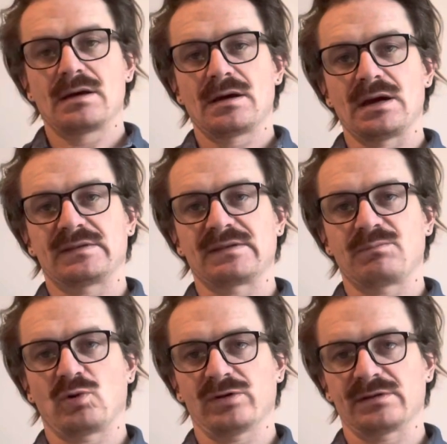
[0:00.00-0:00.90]
It's
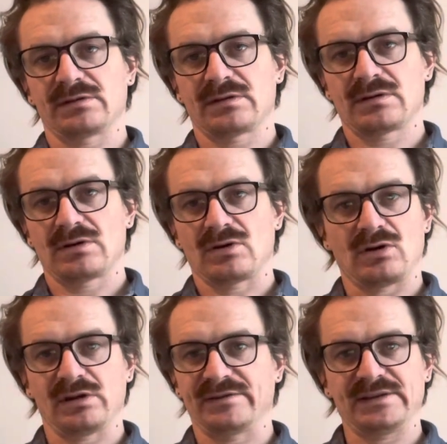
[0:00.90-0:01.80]
important.
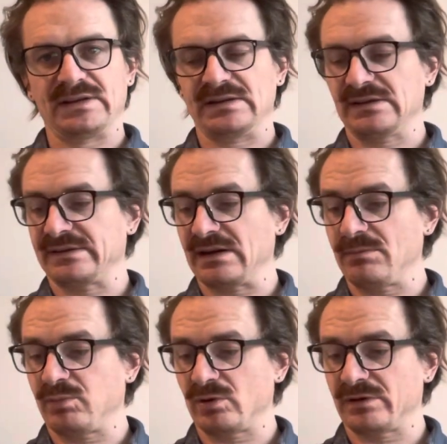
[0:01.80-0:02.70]
All of the details are
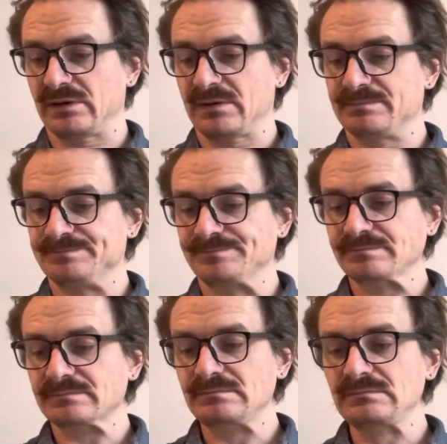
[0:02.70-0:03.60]
important.
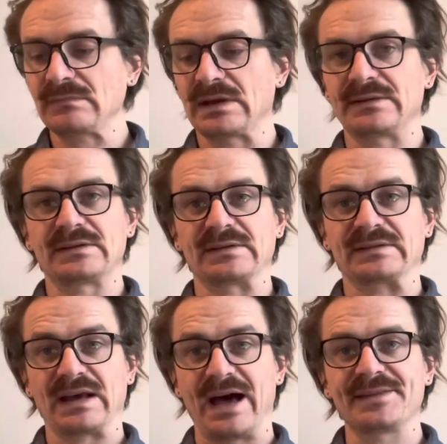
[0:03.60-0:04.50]
And
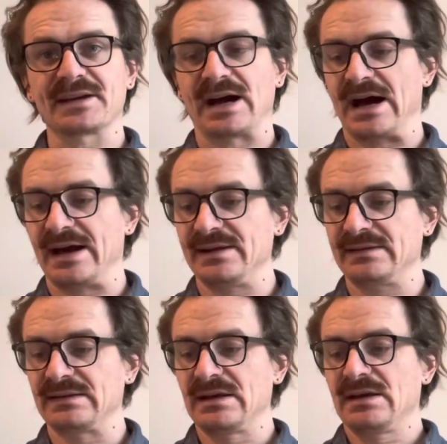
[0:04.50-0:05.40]
this other
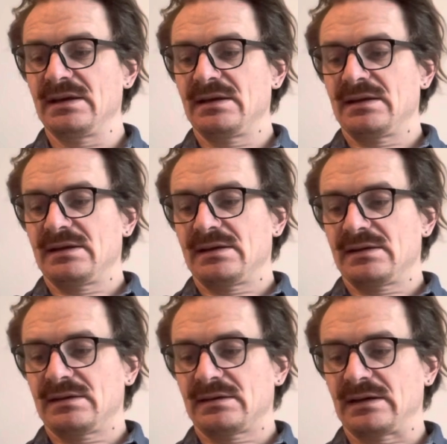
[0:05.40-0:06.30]
guy's
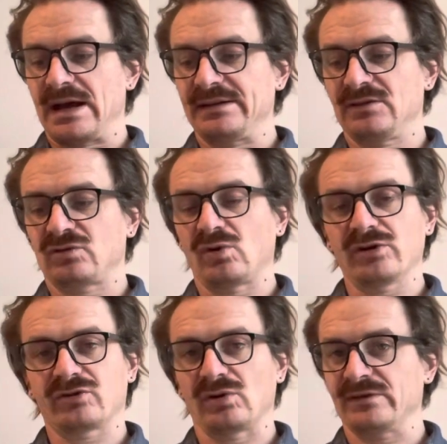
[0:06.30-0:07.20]
got his
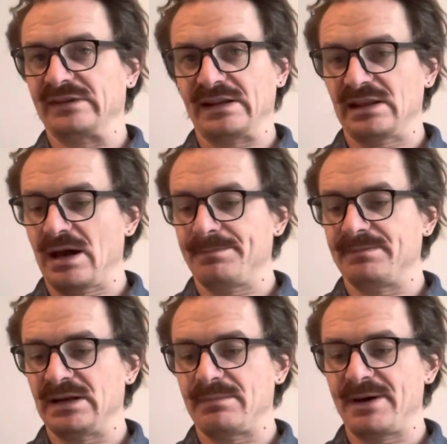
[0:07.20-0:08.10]
horse all settled up
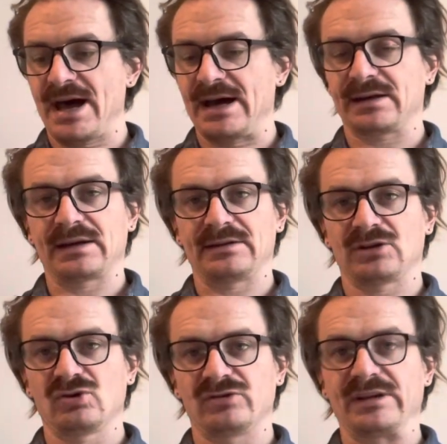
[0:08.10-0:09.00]
in the back at the
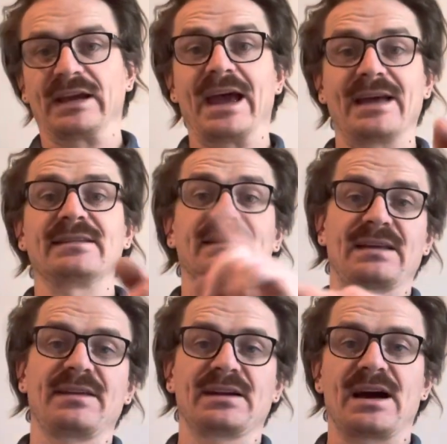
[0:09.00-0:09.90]
gooseneck. And this
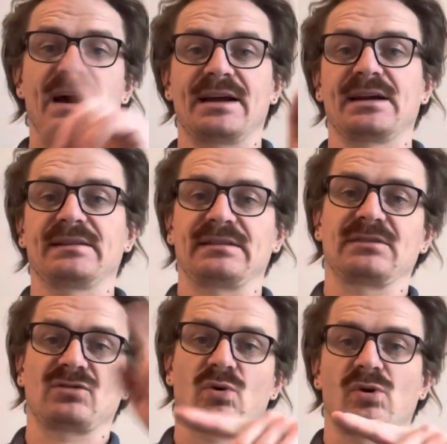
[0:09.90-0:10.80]
other guy got
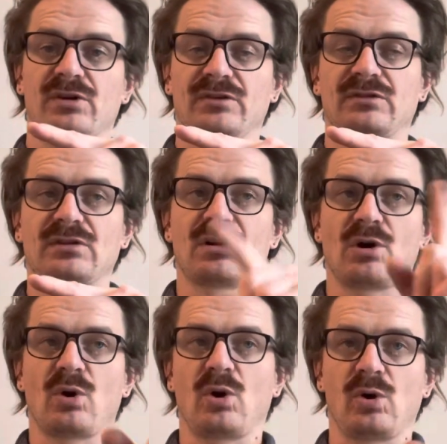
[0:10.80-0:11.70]
his horse
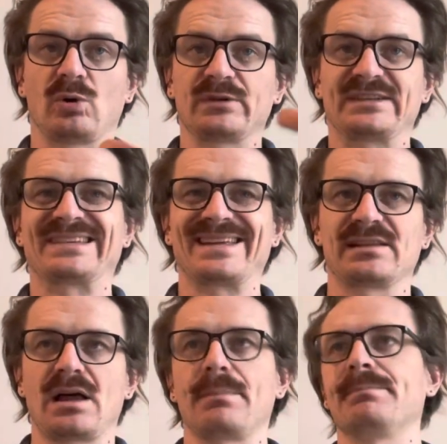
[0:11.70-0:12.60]
all
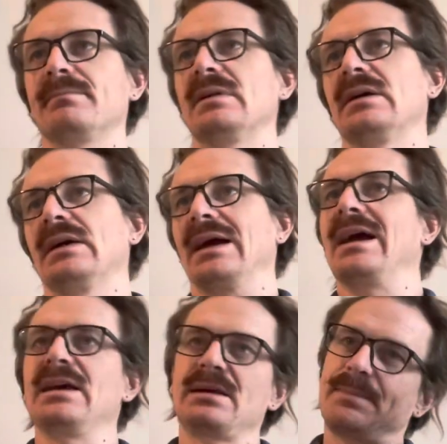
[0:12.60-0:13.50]
settled up
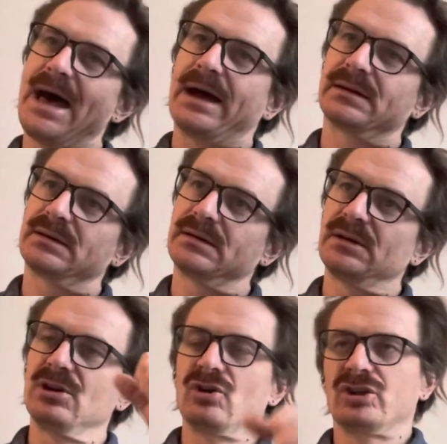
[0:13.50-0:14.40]
in the back
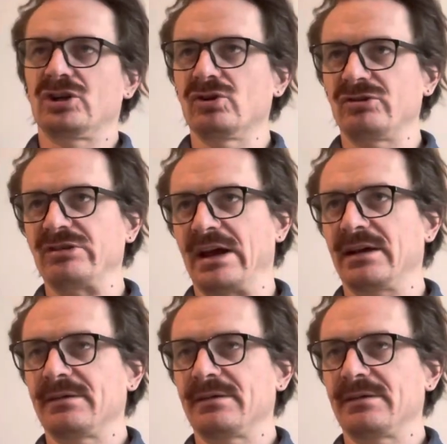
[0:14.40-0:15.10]
at the gooseneck.